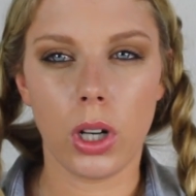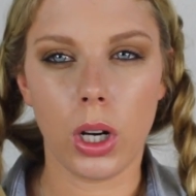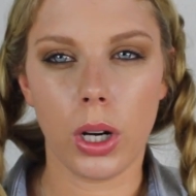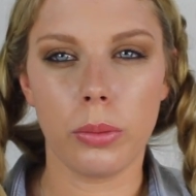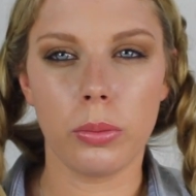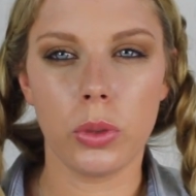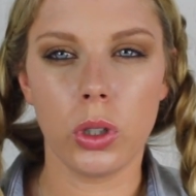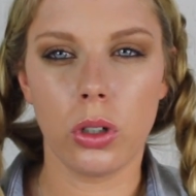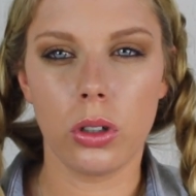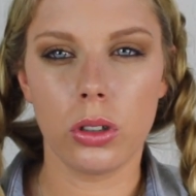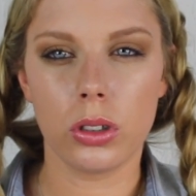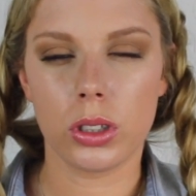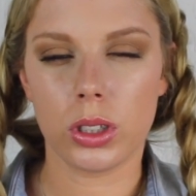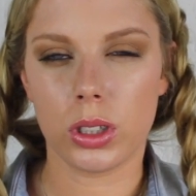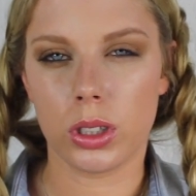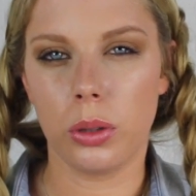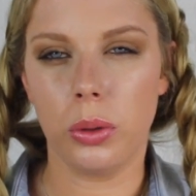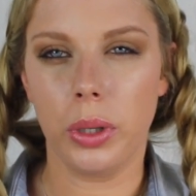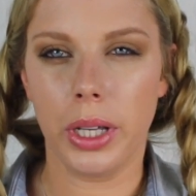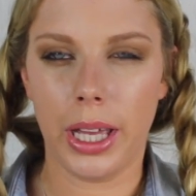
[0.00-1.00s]
I'm not
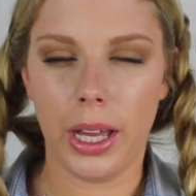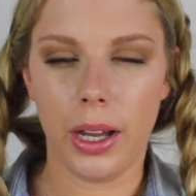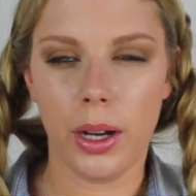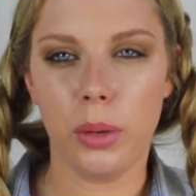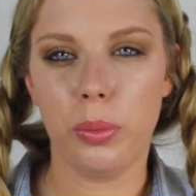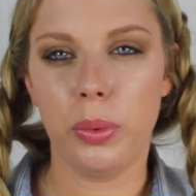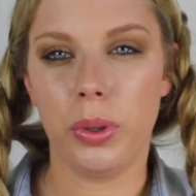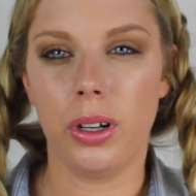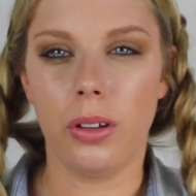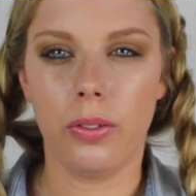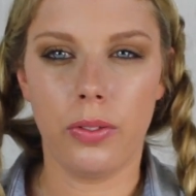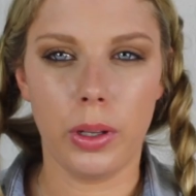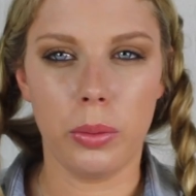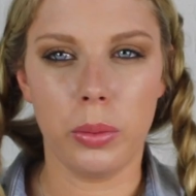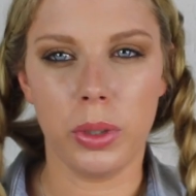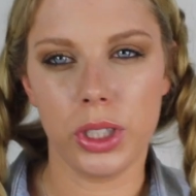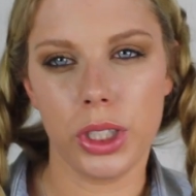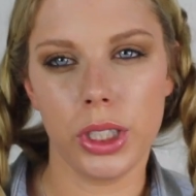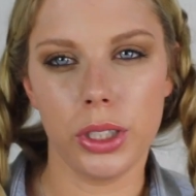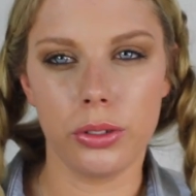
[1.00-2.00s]
so I get up and I
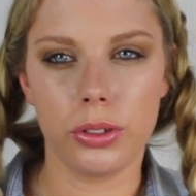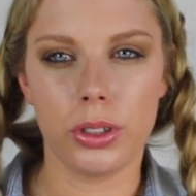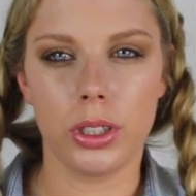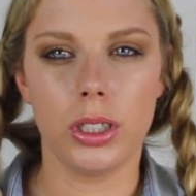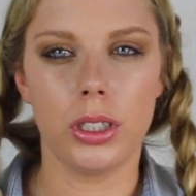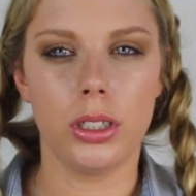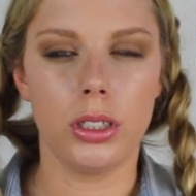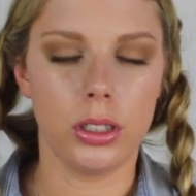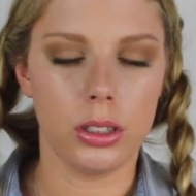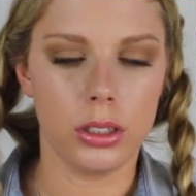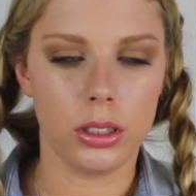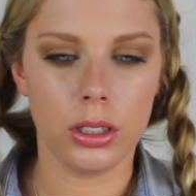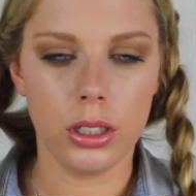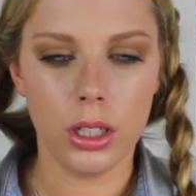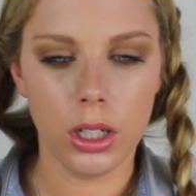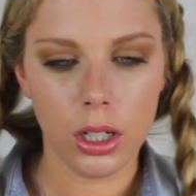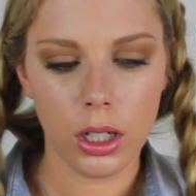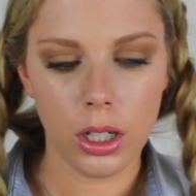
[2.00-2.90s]
feed my children and